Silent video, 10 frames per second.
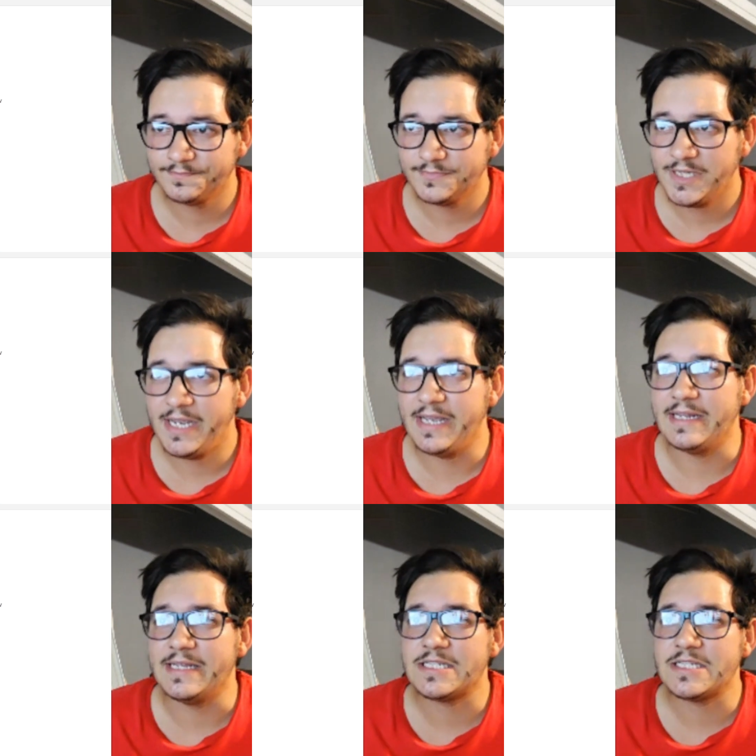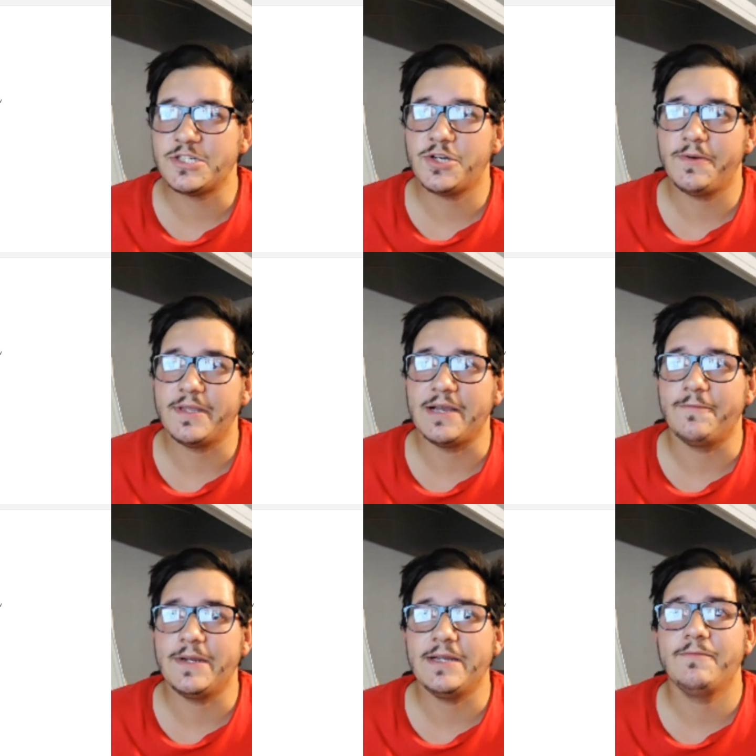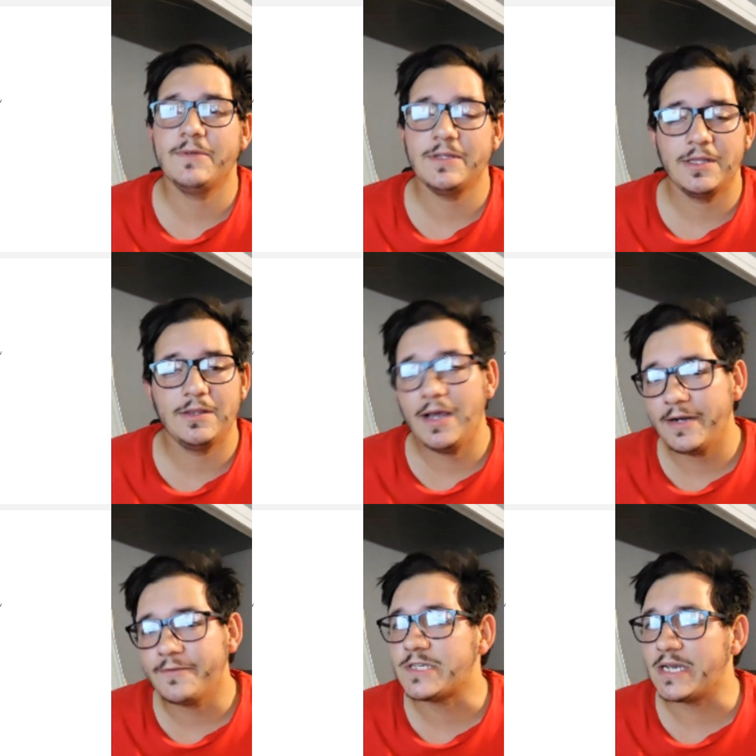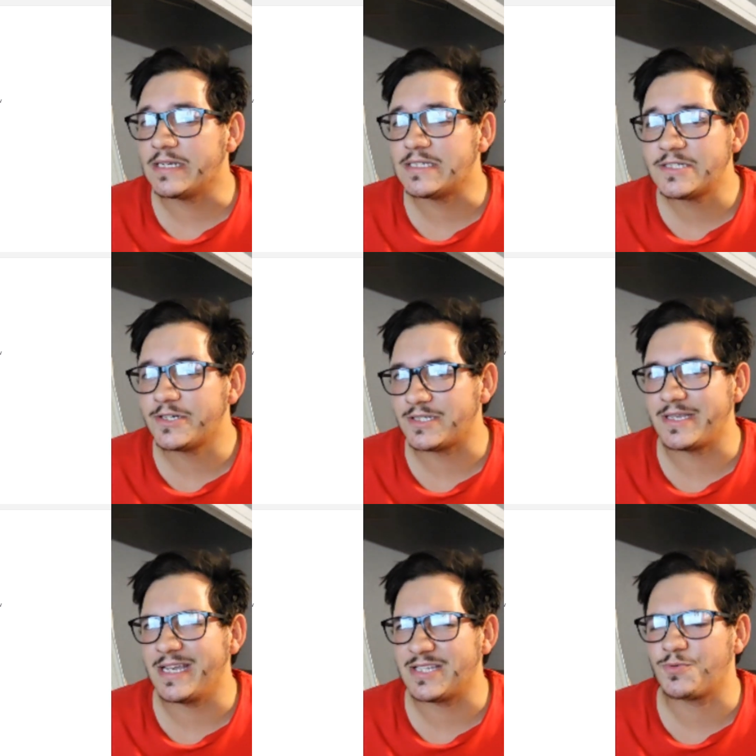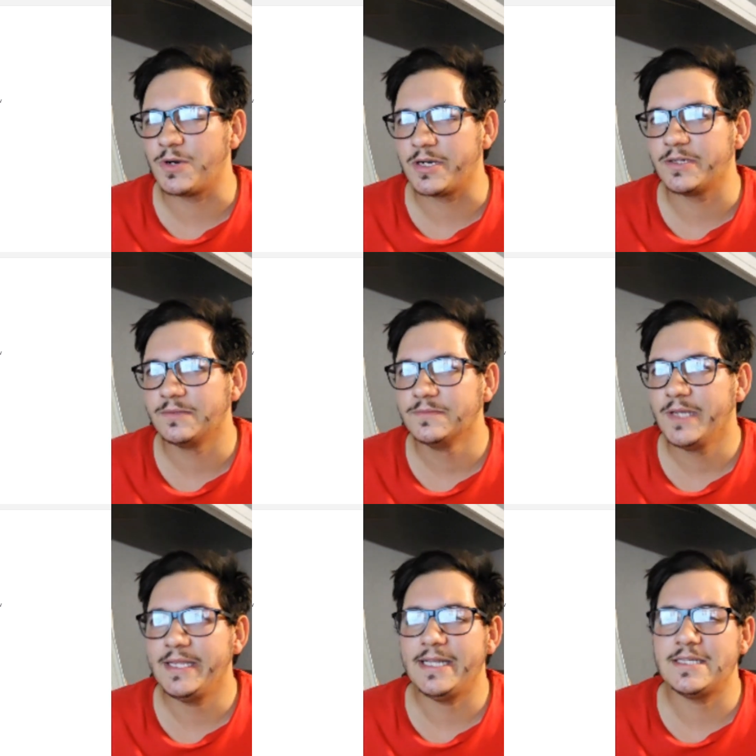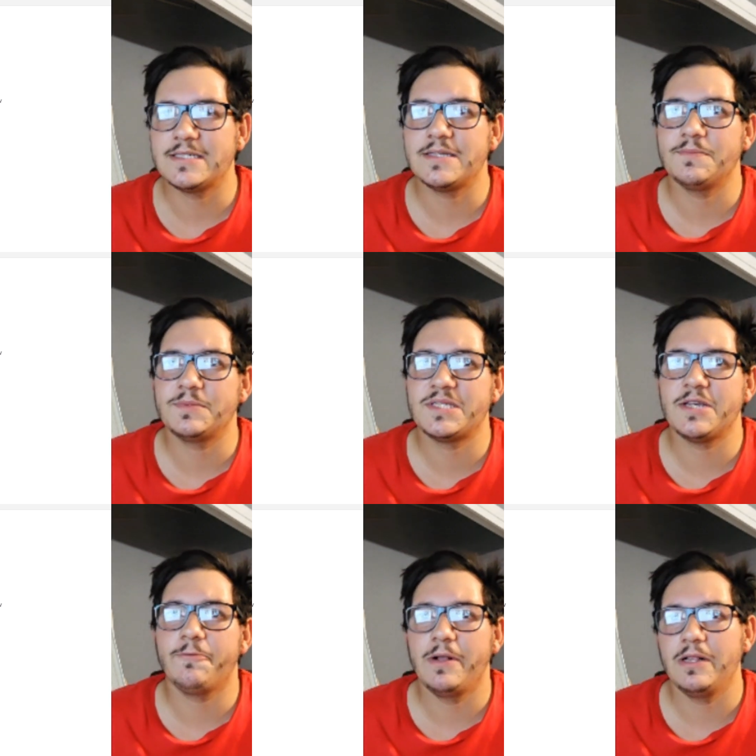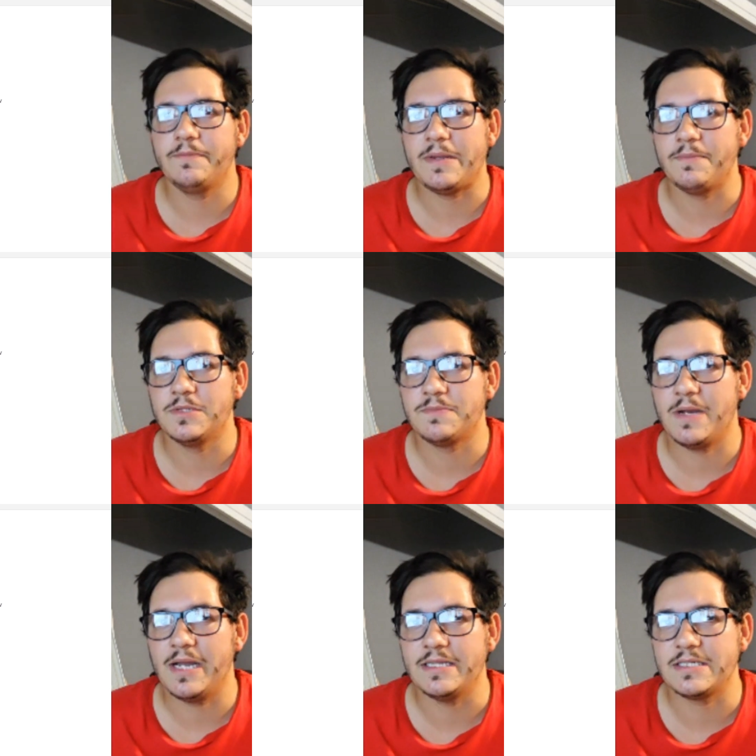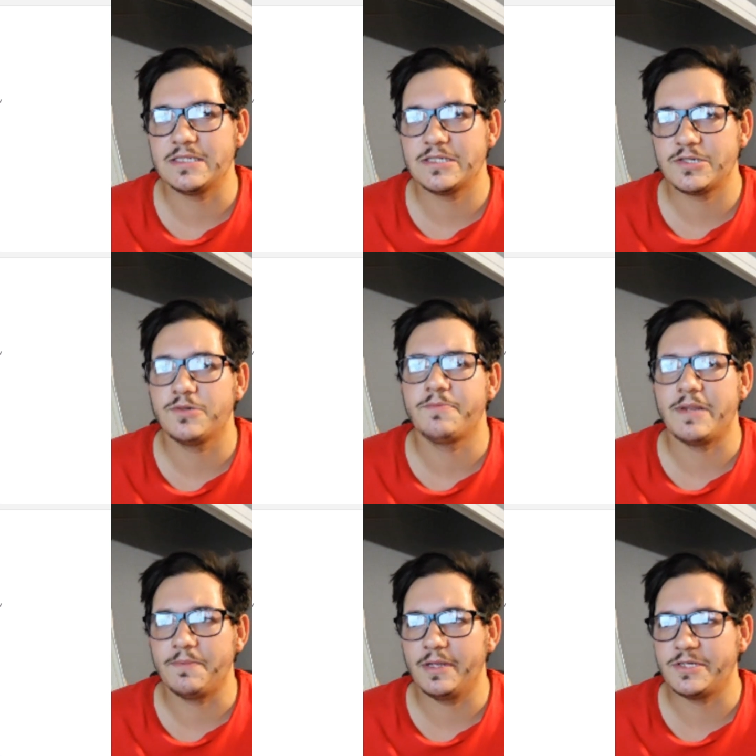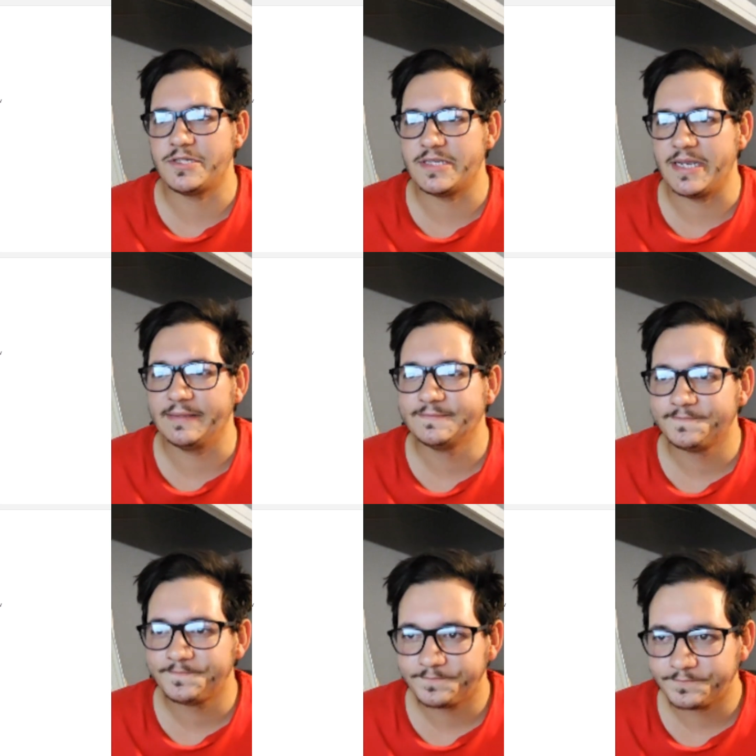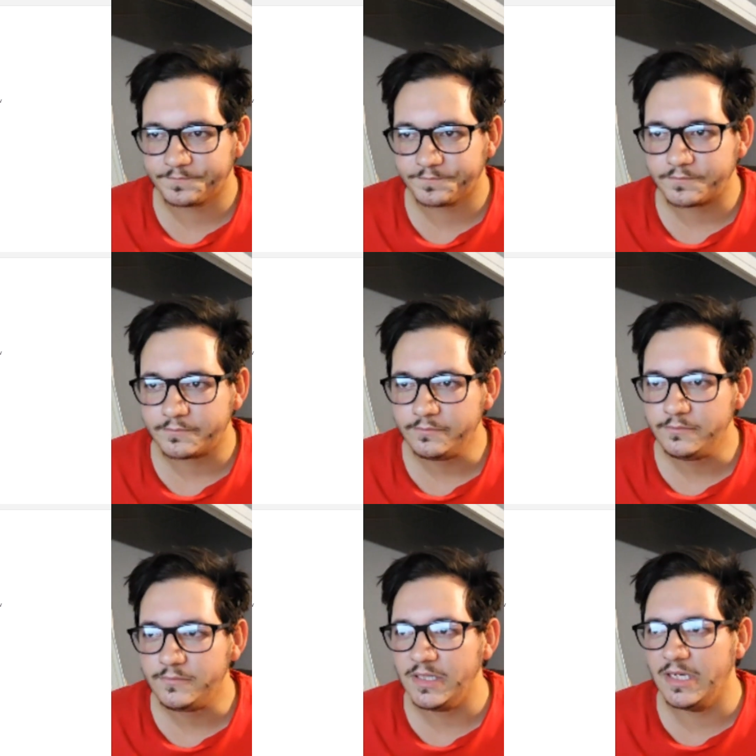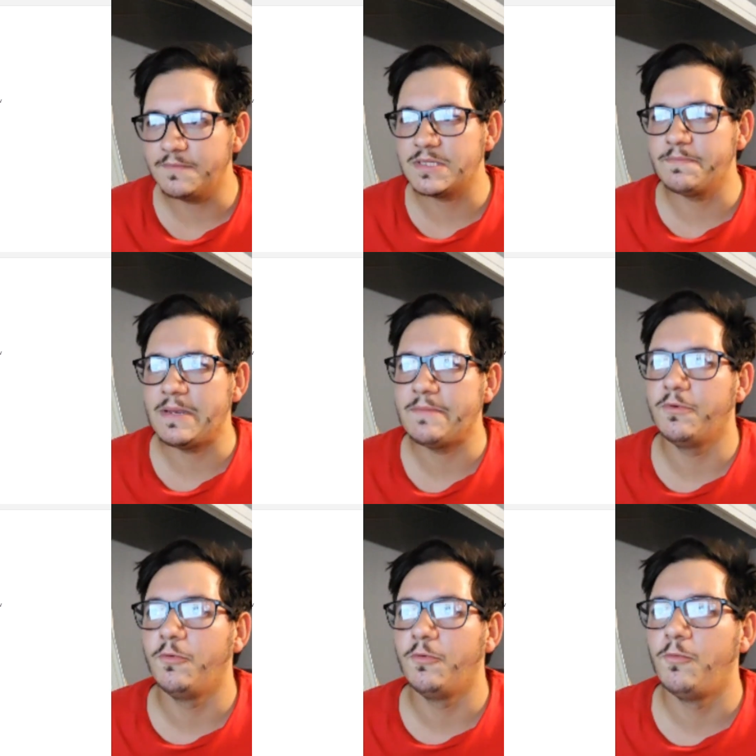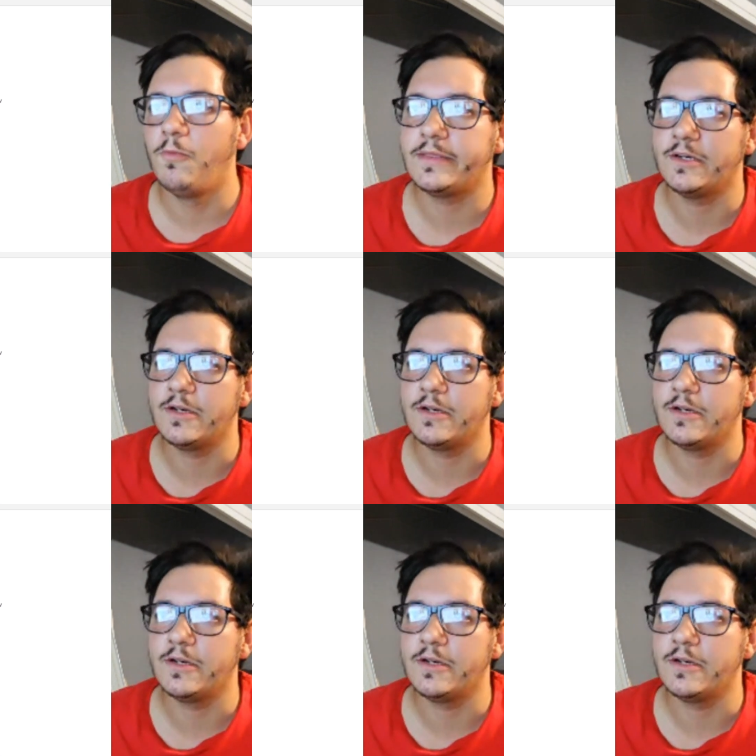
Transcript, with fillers: And this is showing that we, we a lot of science is just guesswork. And that doesn't sit well in people's minds, certain people, I should say. Um, some people want there to be